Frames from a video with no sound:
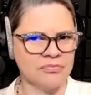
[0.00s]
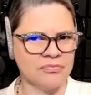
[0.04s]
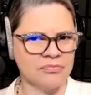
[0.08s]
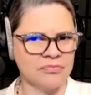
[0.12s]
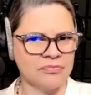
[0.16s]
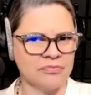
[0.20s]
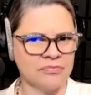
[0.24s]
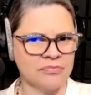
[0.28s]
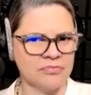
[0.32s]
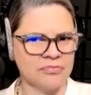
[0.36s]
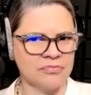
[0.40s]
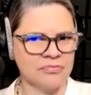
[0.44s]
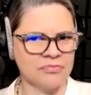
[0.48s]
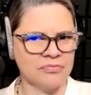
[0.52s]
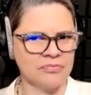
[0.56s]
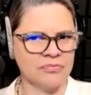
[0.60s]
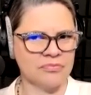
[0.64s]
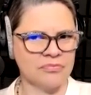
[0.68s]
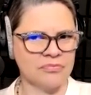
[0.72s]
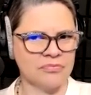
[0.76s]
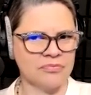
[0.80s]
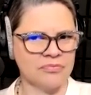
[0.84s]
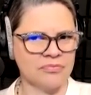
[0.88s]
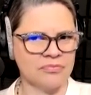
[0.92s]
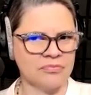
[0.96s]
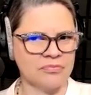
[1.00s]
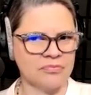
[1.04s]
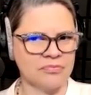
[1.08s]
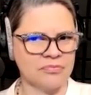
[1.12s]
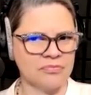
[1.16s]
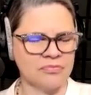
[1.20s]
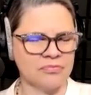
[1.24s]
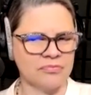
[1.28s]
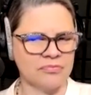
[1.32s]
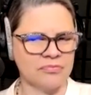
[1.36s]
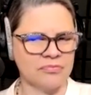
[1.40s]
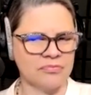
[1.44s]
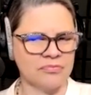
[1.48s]

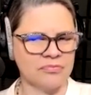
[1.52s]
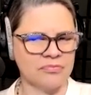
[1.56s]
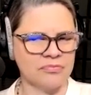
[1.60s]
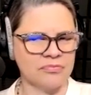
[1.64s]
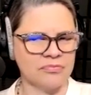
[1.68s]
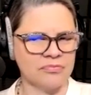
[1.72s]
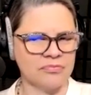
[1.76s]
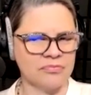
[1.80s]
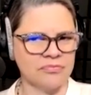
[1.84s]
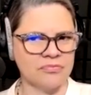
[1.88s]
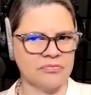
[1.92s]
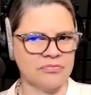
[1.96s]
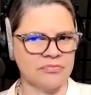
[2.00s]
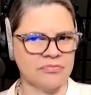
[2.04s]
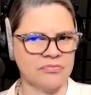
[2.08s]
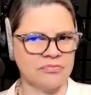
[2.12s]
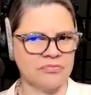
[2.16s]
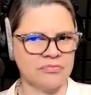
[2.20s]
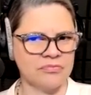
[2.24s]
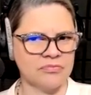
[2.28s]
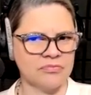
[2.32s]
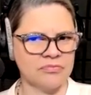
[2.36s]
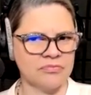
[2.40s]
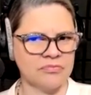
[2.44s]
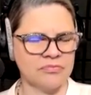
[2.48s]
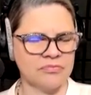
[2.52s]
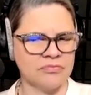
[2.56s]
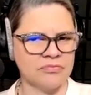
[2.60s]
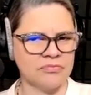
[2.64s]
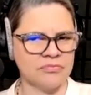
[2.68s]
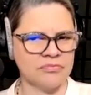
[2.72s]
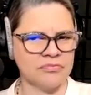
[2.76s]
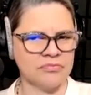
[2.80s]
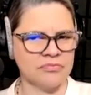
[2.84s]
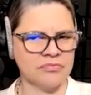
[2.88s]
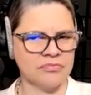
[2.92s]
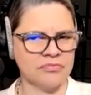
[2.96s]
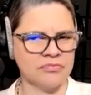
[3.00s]

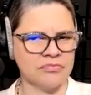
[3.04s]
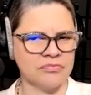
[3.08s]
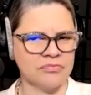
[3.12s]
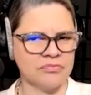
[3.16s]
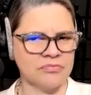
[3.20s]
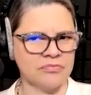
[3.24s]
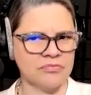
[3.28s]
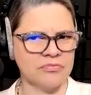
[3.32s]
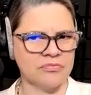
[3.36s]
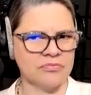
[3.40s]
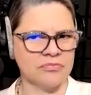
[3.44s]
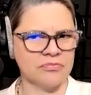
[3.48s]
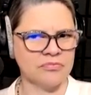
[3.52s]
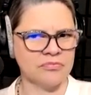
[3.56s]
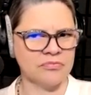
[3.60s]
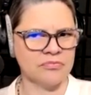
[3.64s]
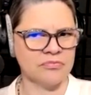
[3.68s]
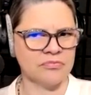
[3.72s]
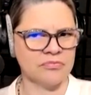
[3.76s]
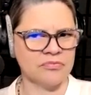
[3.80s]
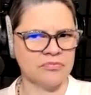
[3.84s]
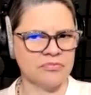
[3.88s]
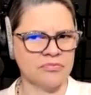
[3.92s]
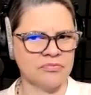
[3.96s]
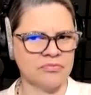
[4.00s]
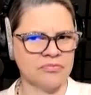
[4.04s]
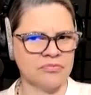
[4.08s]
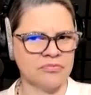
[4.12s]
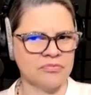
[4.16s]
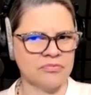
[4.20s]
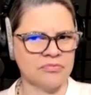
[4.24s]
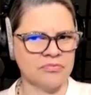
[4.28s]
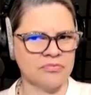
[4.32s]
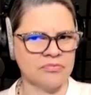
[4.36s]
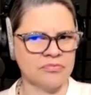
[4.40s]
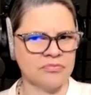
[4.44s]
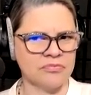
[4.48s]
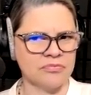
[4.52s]

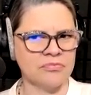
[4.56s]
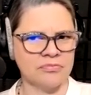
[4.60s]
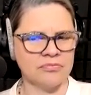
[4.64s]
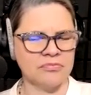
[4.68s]
(silent)